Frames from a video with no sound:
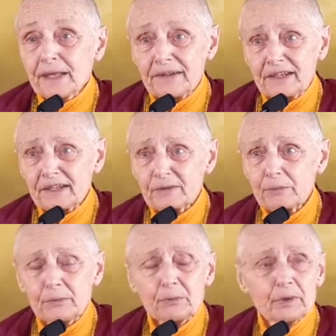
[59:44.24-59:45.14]
And then to
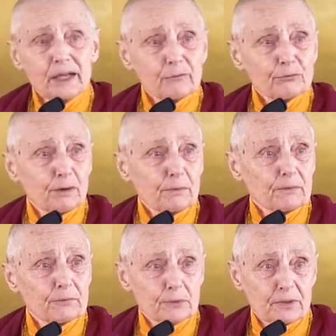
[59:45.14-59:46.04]
people we have
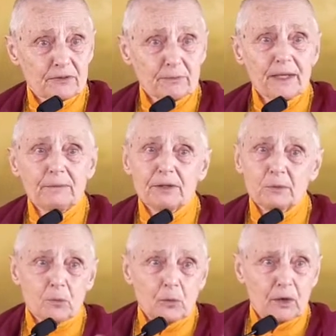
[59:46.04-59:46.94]
problems with, maybe
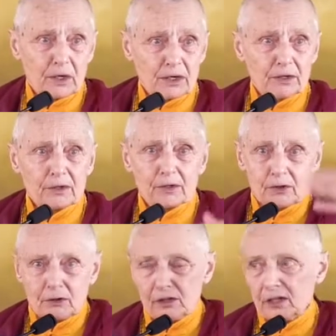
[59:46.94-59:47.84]
at work
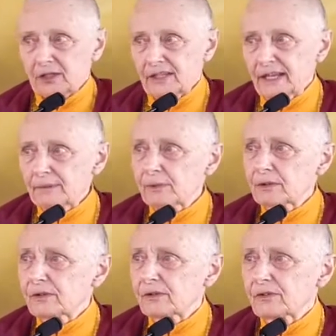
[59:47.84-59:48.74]
or our
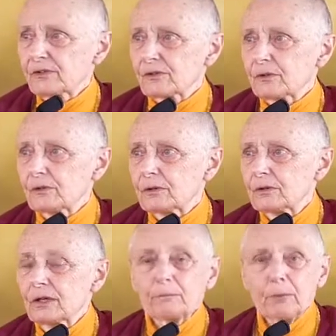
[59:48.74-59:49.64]
neighbors
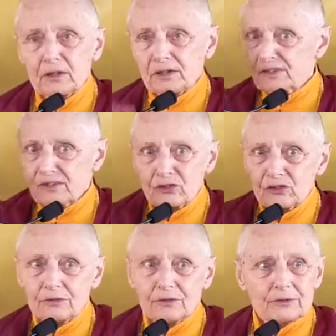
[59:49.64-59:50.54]
or
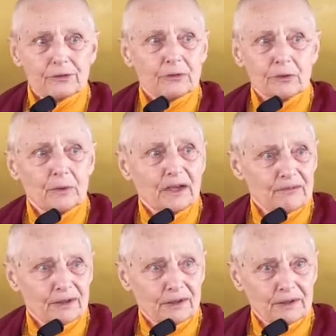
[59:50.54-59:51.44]
politicians or
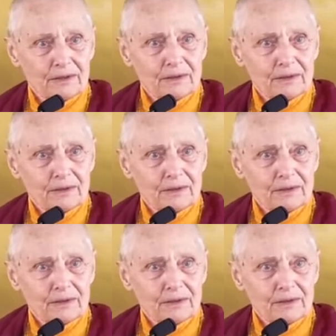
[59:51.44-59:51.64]
whoever.